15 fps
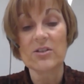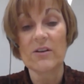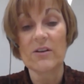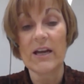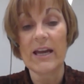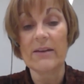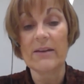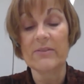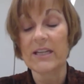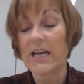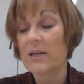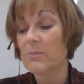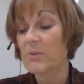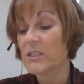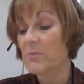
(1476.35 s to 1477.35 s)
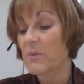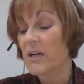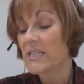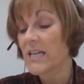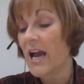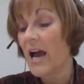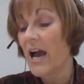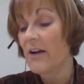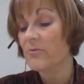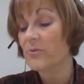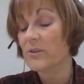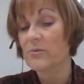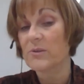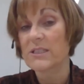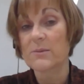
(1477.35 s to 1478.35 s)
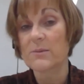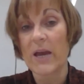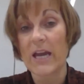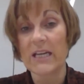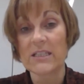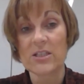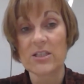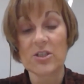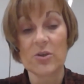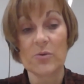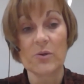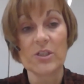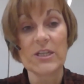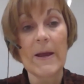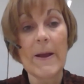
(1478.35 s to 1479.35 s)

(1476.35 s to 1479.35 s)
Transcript: that anybody might have with respect to it.